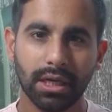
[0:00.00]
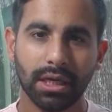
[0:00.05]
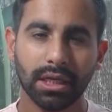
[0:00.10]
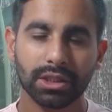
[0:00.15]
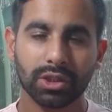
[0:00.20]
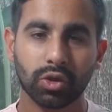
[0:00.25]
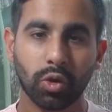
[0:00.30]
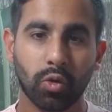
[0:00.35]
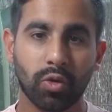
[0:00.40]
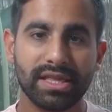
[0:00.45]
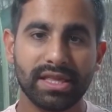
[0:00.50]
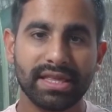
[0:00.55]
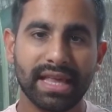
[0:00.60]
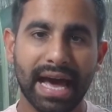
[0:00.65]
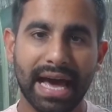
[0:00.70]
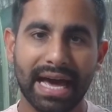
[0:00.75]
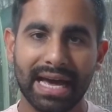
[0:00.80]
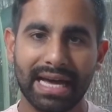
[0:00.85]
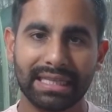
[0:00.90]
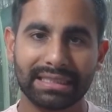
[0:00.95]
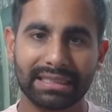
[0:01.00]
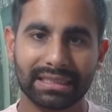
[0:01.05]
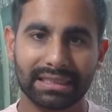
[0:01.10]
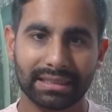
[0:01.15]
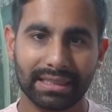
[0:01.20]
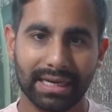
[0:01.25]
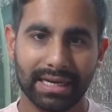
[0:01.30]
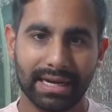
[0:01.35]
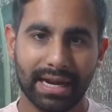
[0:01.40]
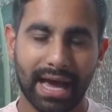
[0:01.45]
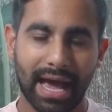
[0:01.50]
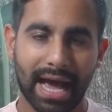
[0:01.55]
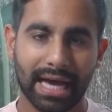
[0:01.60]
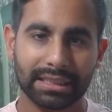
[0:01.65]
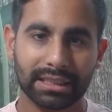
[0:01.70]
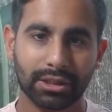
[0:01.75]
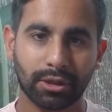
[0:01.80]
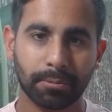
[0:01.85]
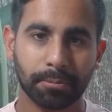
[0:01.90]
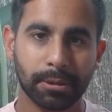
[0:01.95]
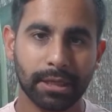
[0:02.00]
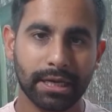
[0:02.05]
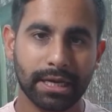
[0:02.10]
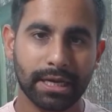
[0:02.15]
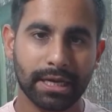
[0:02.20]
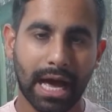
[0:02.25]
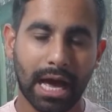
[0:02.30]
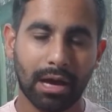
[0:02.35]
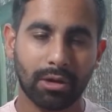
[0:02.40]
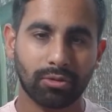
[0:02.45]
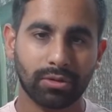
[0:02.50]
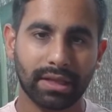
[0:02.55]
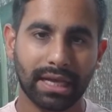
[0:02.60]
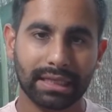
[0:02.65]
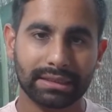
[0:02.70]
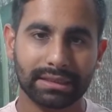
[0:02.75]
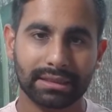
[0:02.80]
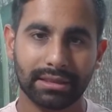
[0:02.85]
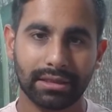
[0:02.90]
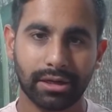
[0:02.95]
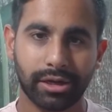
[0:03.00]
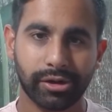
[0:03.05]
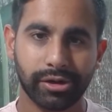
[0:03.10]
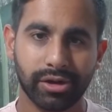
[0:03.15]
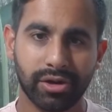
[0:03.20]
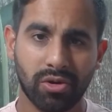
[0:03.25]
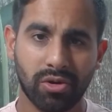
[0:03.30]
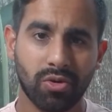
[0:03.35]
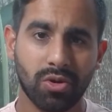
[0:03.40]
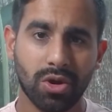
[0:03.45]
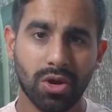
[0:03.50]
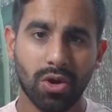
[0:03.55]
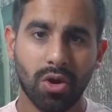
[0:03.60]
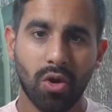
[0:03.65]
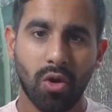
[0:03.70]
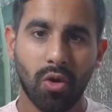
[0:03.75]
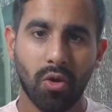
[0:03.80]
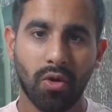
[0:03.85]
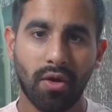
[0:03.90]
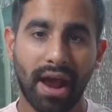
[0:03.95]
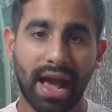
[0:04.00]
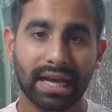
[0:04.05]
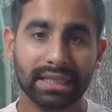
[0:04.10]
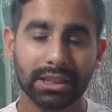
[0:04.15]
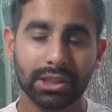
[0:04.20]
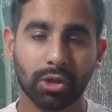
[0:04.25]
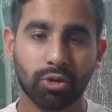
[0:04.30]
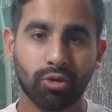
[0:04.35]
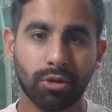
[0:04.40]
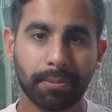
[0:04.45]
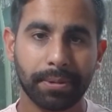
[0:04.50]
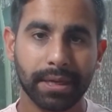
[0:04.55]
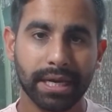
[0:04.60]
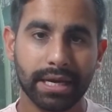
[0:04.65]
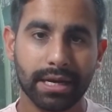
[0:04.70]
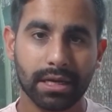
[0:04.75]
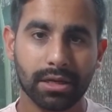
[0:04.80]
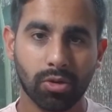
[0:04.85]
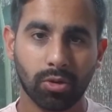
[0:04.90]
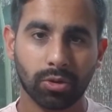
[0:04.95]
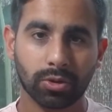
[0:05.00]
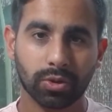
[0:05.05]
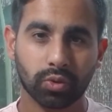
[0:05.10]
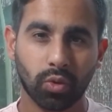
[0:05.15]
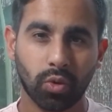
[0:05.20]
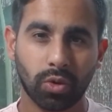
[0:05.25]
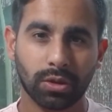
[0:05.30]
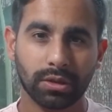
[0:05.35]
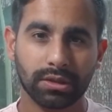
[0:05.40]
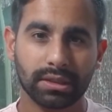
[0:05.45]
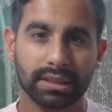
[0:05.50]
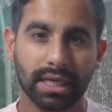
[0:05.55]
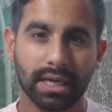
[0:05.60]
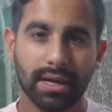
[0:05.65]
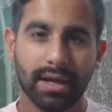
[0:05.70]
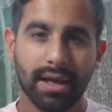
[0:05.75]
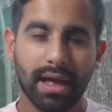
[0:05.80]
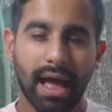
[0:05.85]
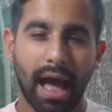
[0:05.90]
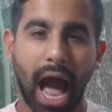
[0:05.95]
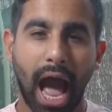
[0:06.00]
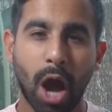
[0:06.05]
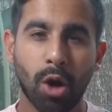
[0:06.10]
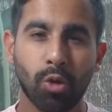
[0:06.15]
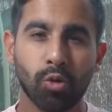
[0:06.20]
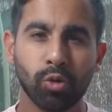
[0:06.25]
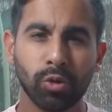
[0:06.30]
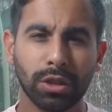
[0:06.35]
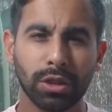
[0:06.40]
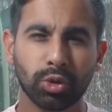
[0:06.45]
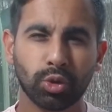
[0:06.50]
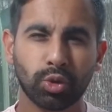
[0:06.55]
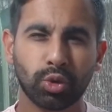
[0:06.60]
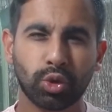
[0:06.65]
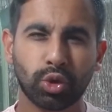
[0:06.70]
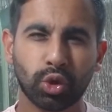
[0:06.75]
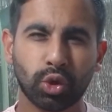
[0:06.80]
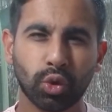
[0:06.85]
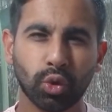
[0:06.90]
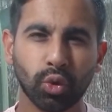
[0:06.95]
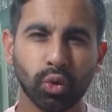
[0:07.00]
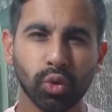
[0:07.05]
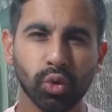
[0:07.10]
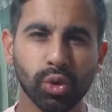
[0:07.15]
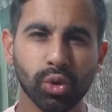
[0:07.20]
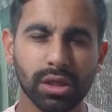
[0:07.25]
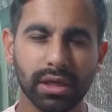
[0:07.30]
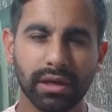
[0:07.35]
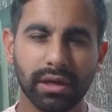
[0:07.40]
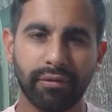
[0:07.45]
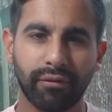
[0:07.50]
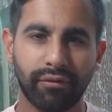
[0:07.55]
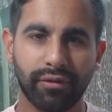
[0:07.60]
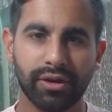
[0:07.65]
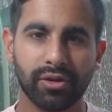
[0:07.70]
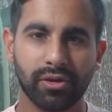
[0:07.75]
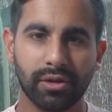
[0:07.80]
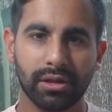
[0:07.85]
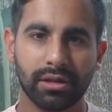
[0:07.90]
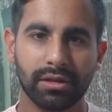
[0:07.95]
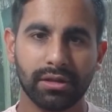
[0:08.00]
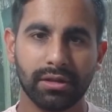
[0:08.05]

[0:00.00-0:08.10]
So in that end state, as you're playing out that scenario, or as you're repeating those words, how would you truly feel